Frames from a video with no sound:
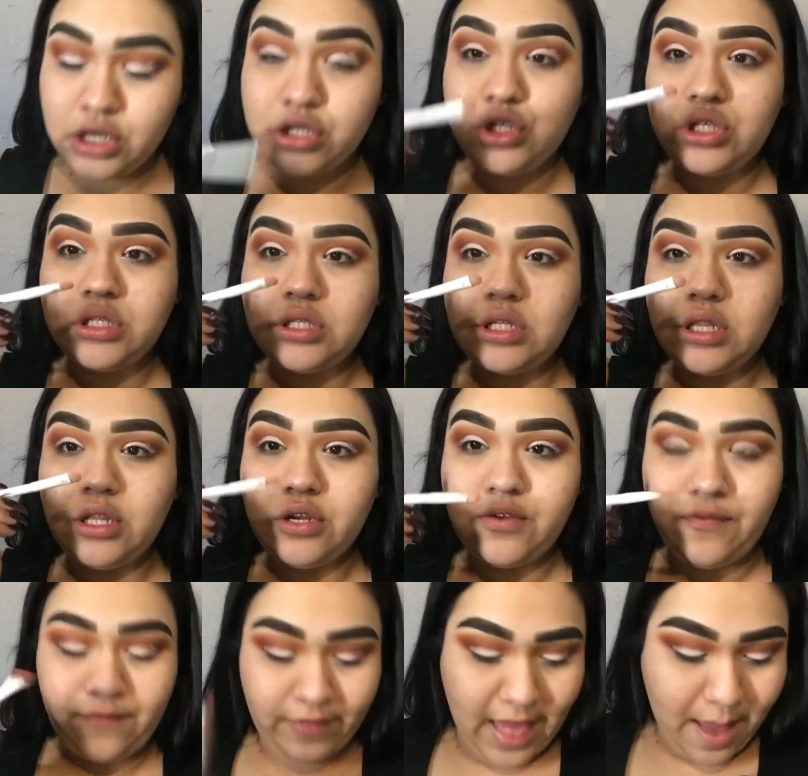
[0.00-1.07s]
just a little
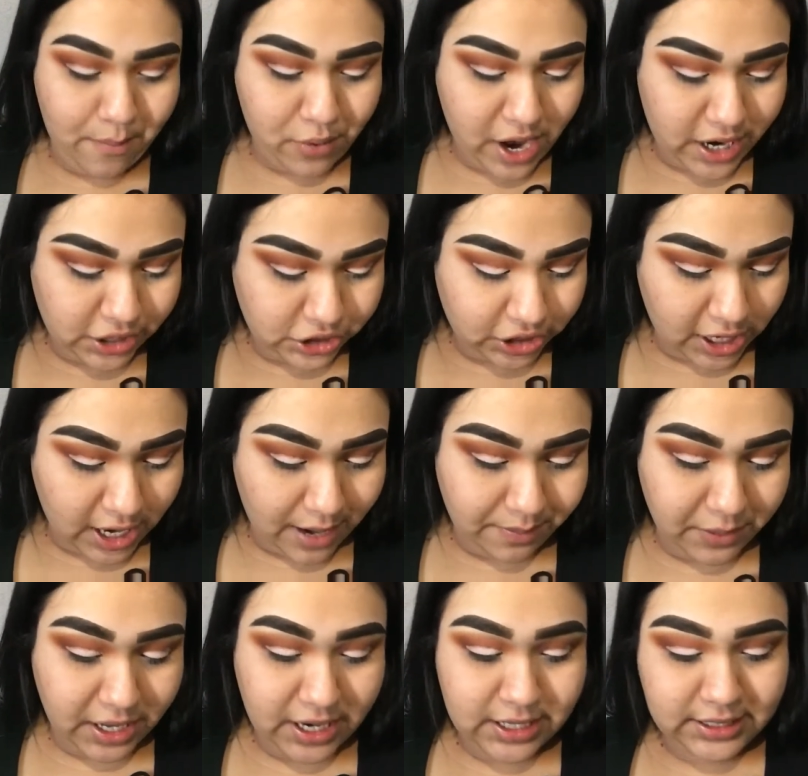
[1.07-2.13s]
flat brush and I'm
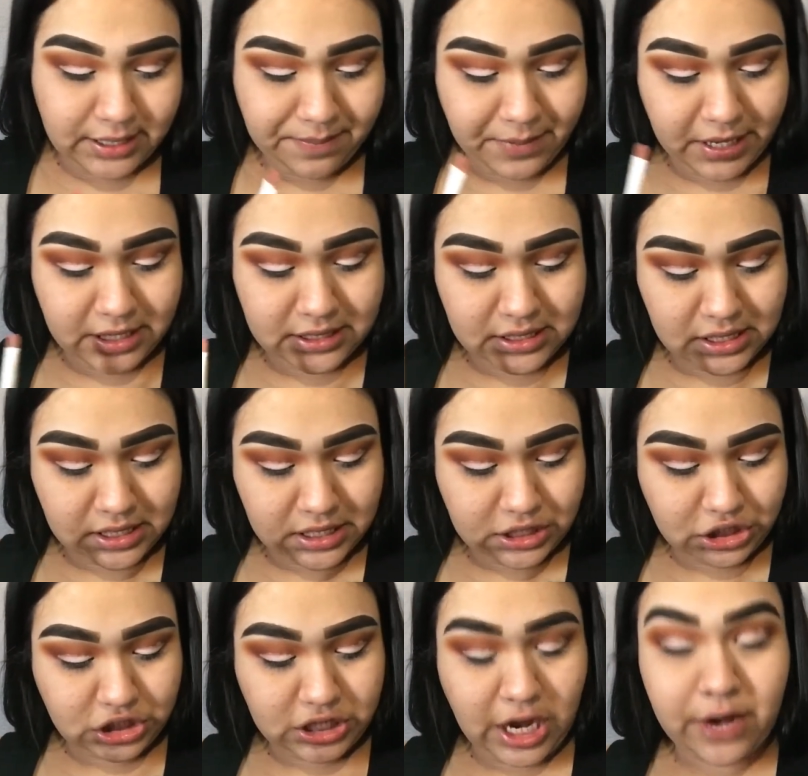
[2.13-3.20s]
gonna dip into this
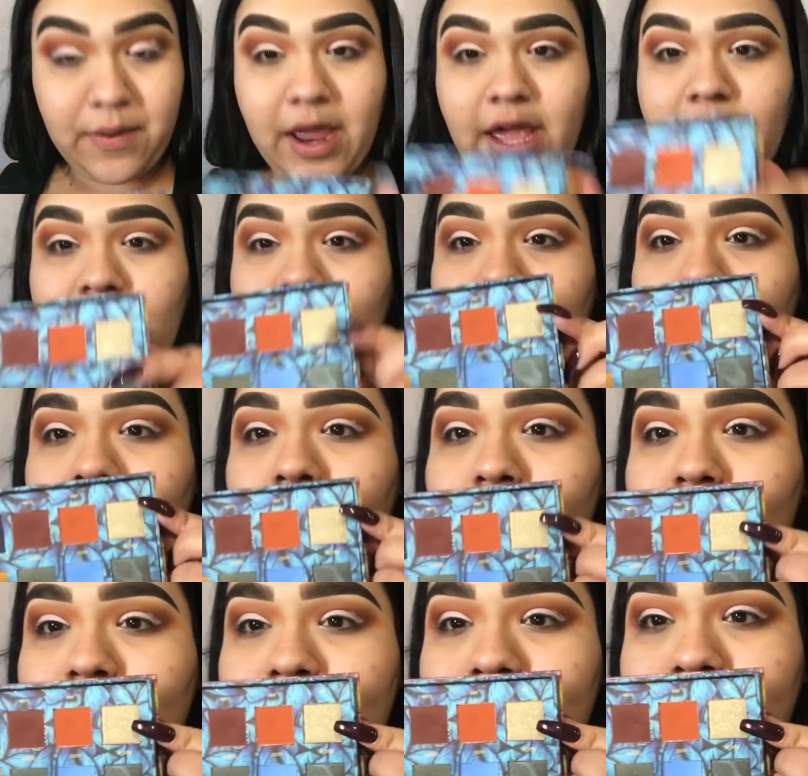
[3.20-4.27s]
shade right here,
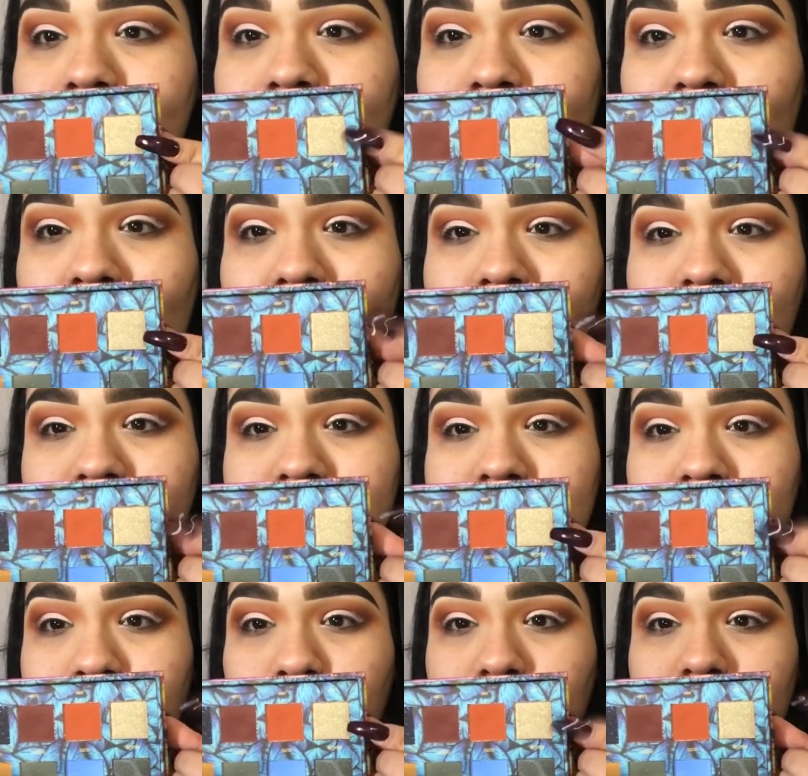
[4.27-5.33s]
Fly. It's
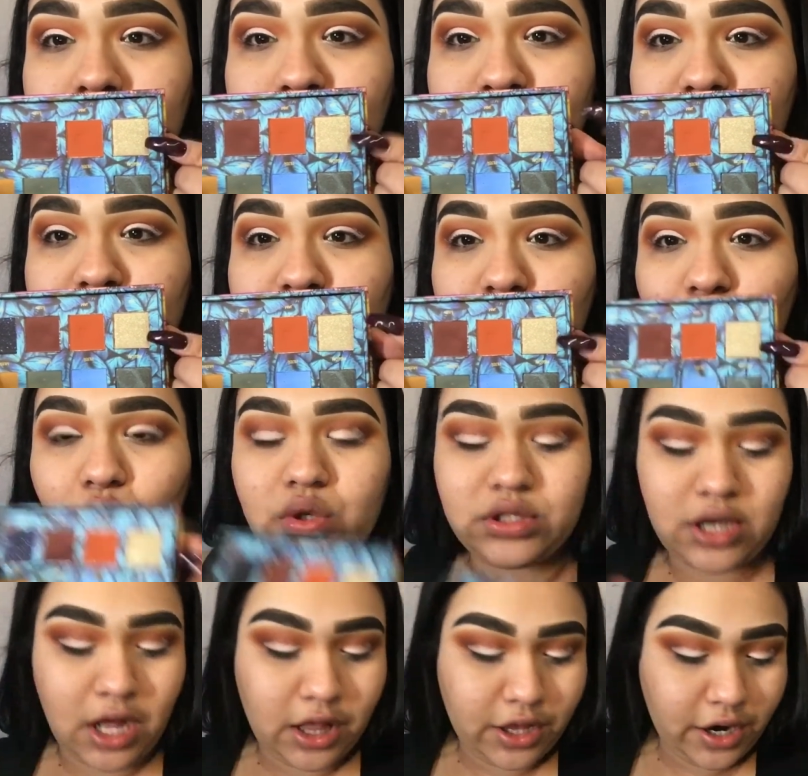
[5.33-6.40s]
a really pretty gold
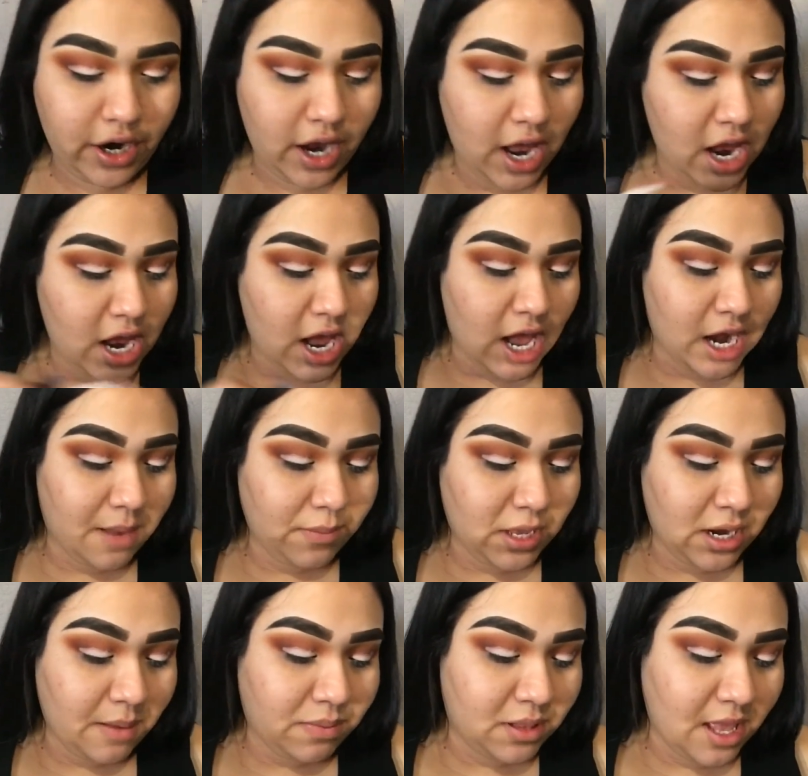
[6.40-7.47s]
color, and I'm
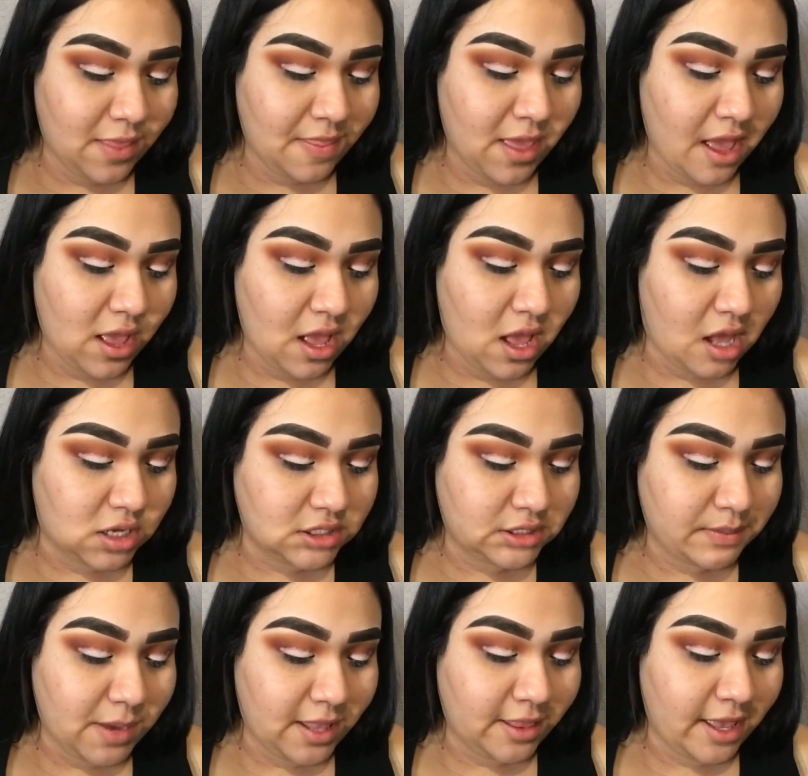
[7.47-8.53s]
gonna apply that onto
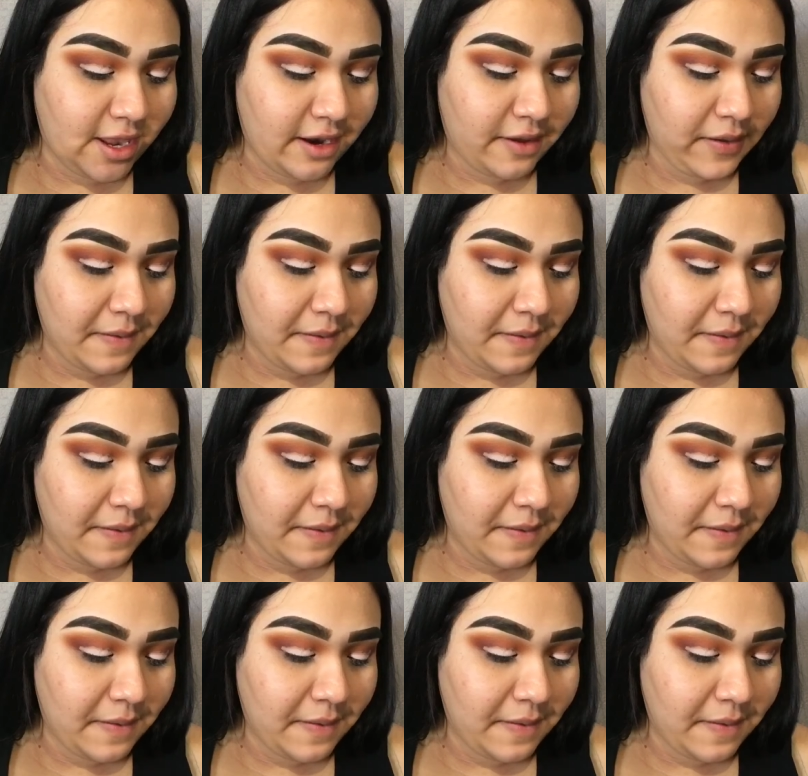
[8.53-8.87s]
my lid.